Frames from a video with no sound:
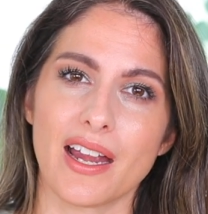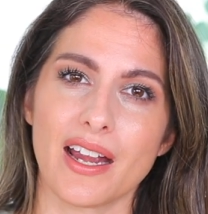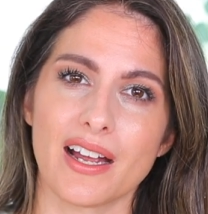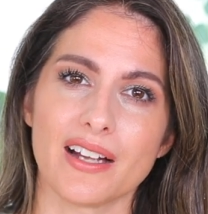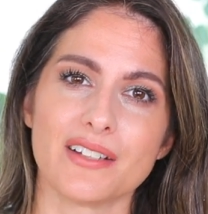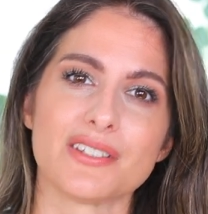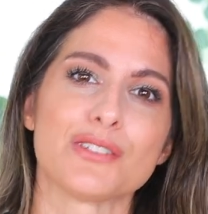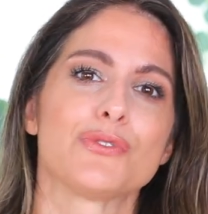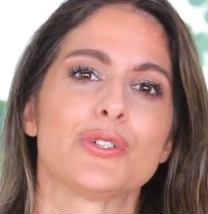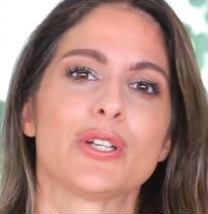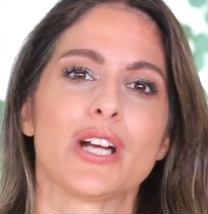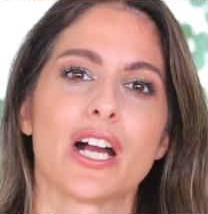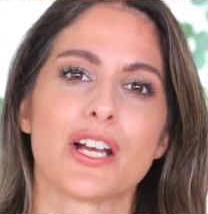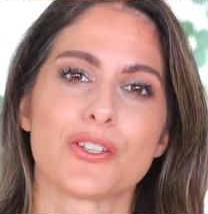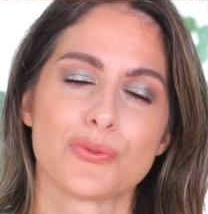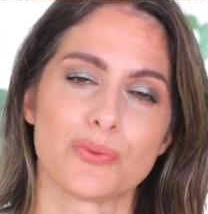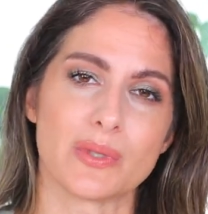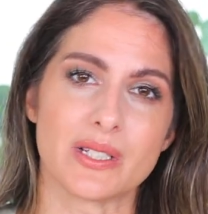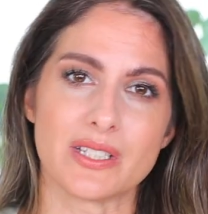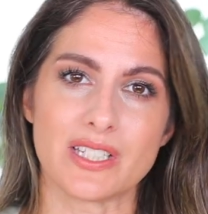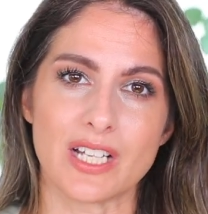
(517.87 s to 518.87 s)
And if you
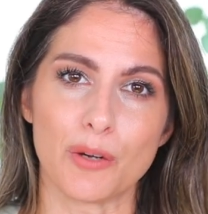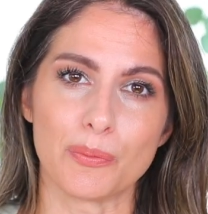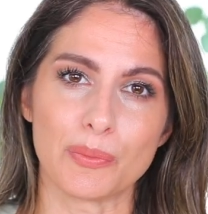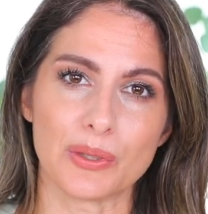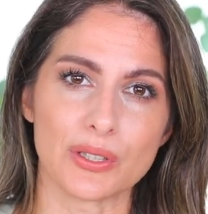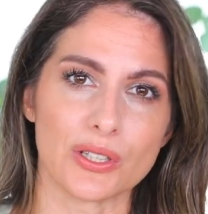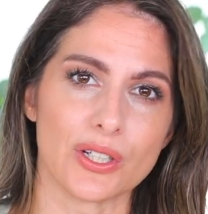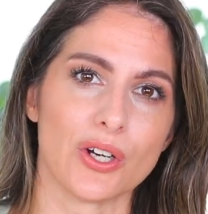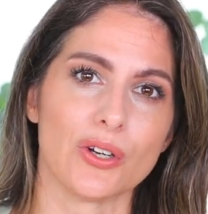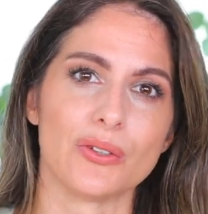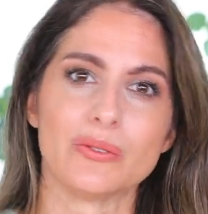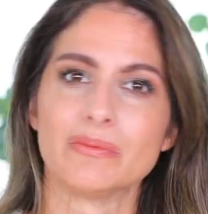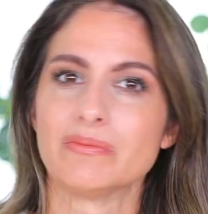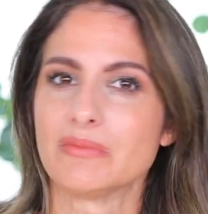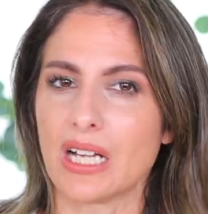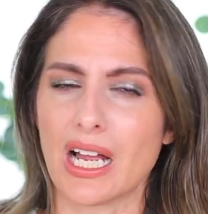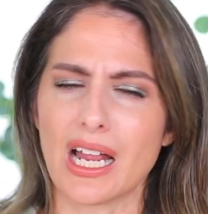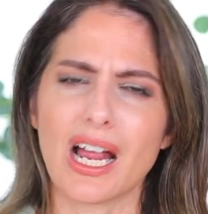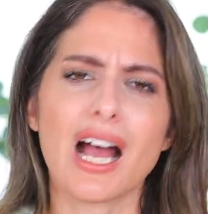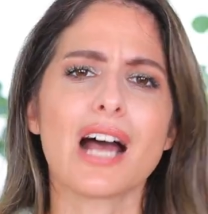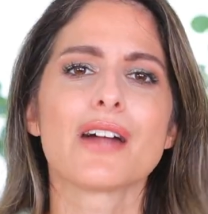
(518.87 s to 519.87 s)
guys read down below,
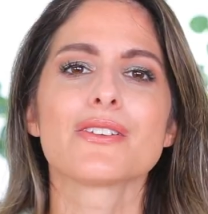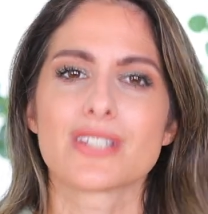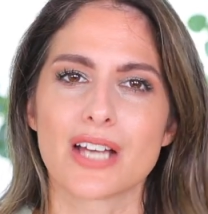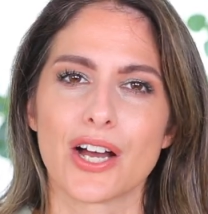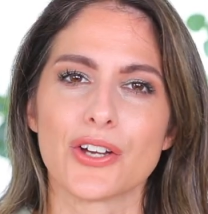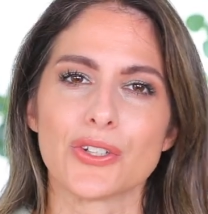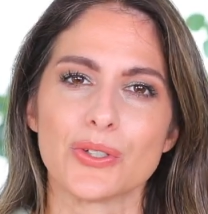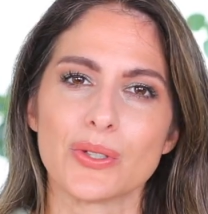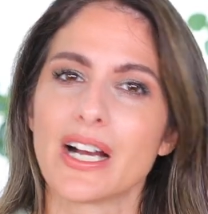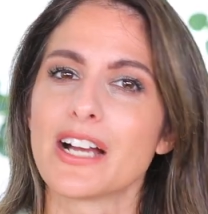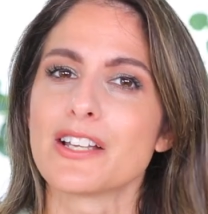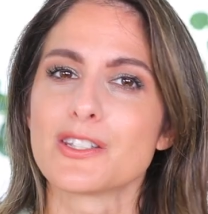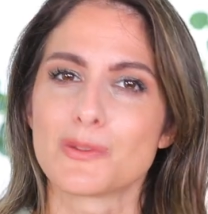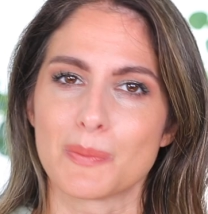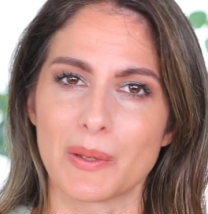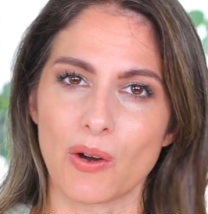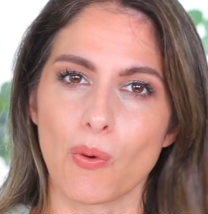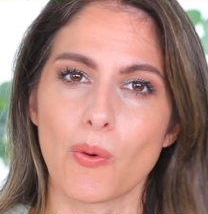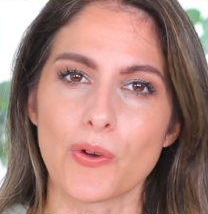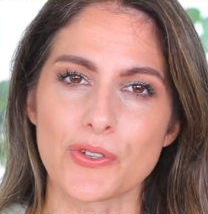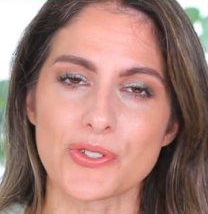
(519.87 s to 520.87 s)
I'll tell you guys,
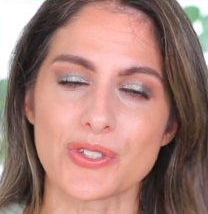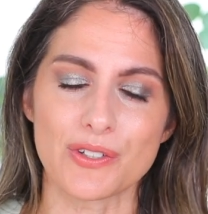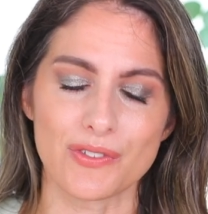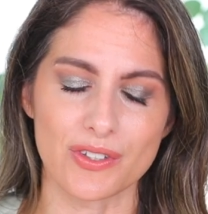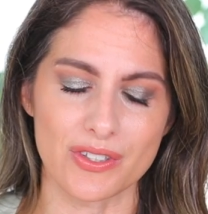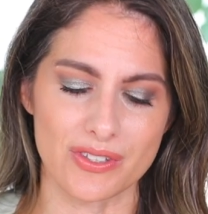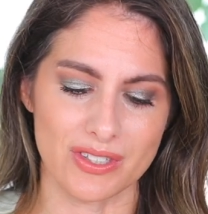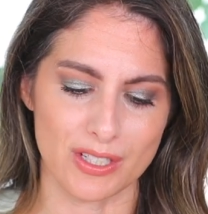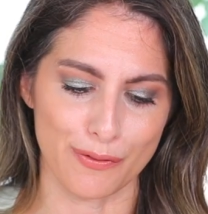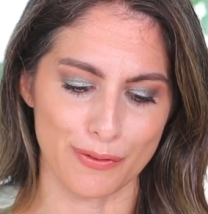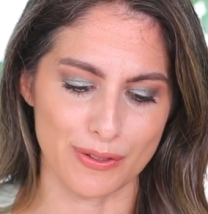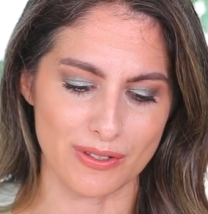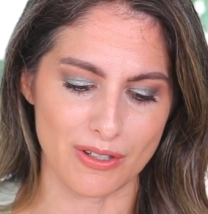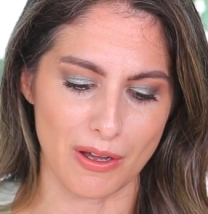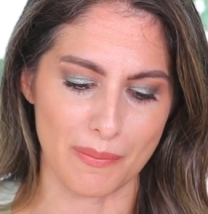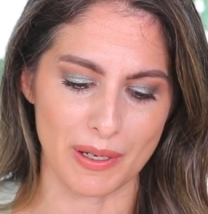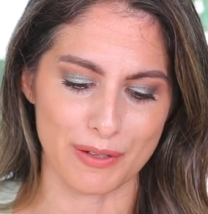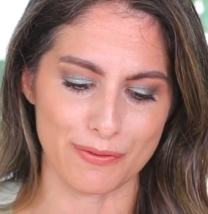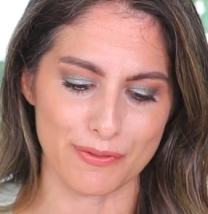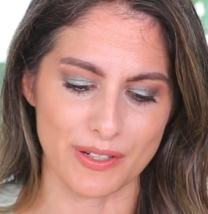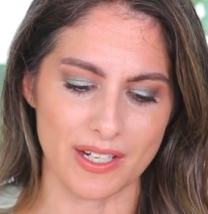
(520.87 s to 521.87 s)
but most of this stuff is
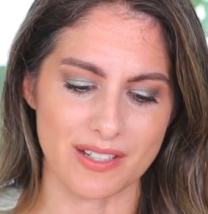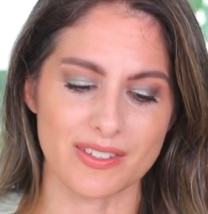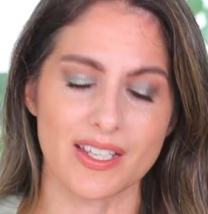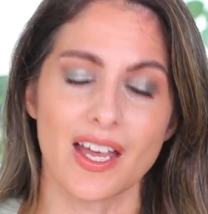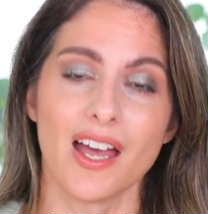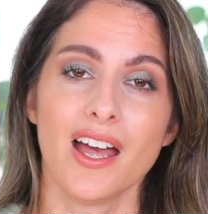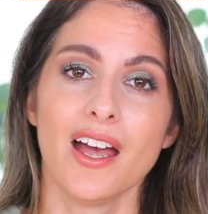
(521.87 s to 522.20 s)
on my face.